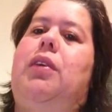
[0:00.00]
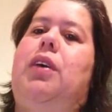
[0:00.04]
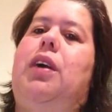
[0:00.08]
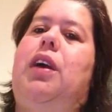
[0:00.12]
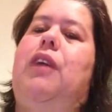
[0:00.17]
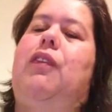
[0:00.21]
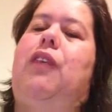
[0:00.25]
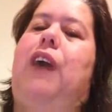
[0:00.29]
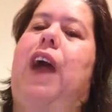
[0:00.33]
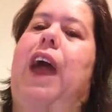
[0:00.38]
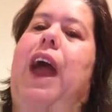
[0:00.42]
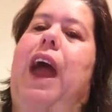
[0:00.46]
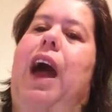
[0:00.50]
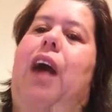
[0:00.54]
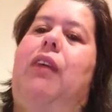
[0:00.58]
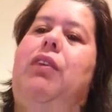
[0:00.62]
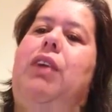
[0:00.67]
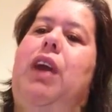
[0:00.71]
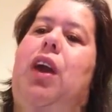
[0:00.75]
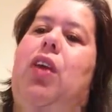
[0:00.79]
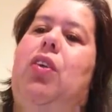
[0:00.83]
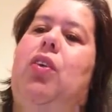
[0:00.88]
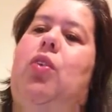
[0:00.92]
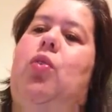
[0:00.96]
if I have
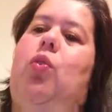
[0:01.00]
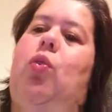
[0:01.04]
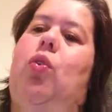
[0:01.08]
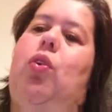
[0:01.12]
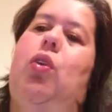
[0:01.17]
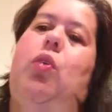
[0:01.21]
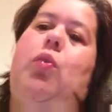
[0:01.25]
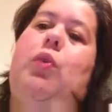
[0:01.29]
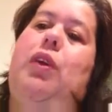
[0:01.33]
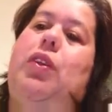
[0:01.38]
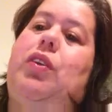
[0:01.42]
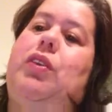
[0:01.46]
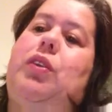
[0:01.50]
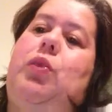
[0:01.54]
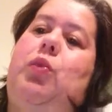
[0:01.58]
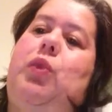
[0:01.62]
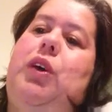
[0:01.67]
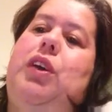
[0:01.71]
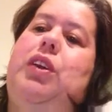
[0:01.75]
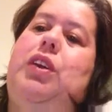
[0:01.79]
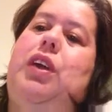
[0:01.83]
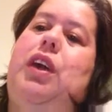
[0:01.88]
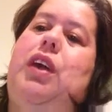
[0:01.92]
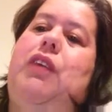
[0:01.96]
the other quarter with
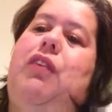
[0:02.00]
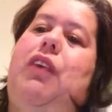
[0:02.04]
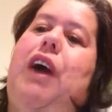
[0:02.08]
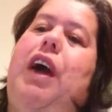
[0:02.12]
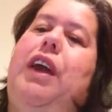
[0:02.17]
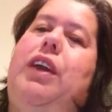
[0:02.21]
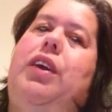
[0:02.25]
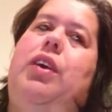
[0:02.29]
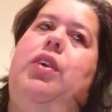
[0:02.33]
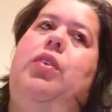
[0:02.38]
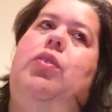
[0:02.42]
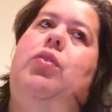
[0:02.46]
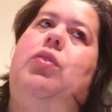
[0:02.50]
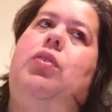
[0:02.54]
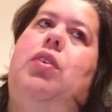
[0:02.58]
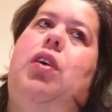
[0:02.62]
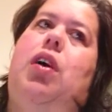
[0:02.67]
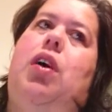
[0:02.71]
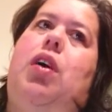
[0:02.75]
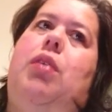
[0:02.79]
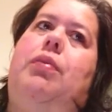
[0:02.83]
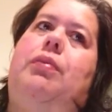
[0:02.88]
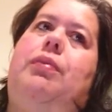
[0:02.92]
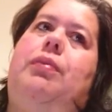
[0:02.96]
with if I do,
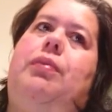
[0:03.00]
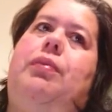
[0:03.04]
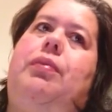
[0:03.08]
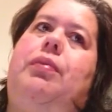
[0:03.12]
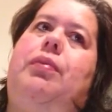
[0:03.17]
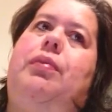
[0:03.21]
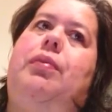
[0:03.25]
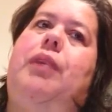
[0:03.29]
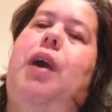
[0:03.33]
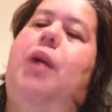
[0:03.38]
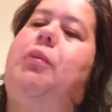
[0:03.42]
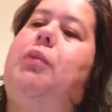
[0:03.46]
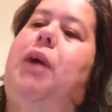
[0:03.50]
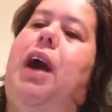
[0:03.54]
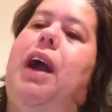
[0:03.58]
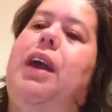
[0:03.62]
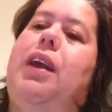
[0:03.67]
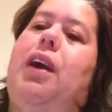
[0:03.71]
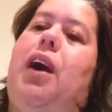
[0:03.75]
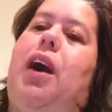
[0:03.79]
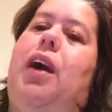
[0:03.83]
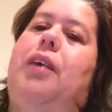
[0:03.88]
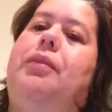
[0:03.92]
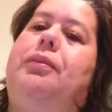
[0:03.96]
um, I
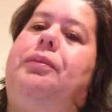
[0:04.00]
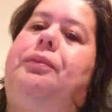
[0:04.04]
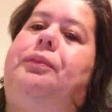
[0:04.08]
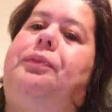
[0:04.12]
might not.